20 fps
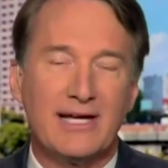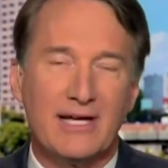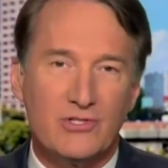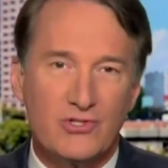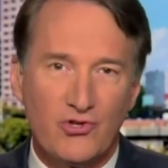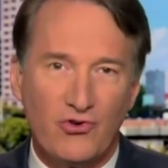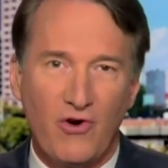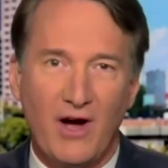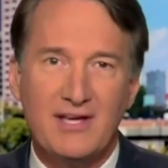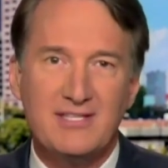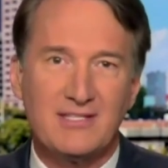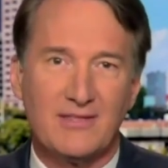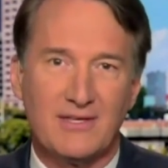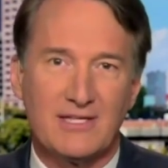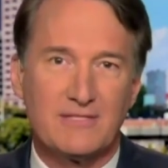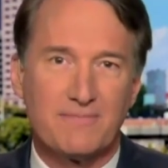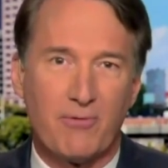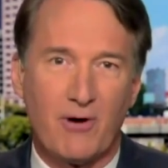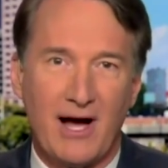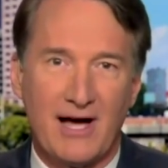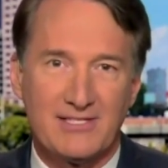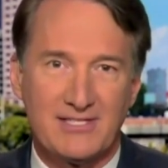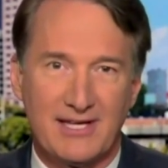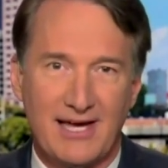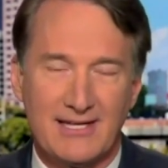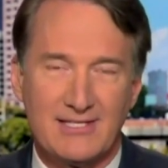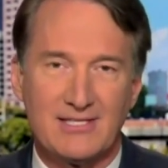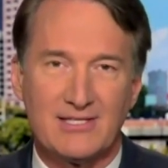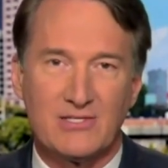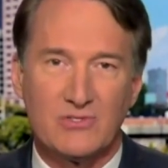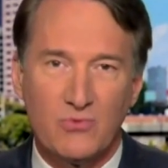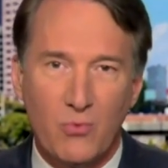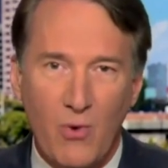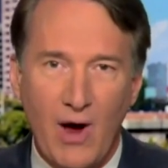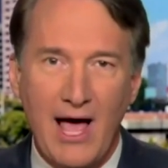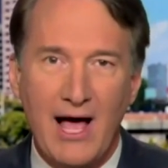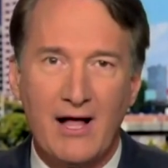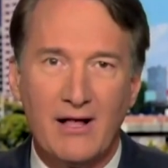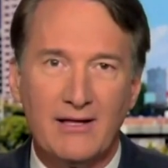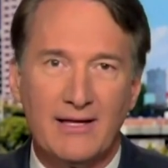can trust this process as
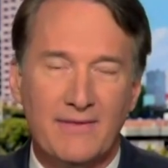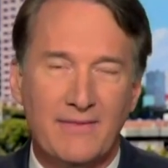well,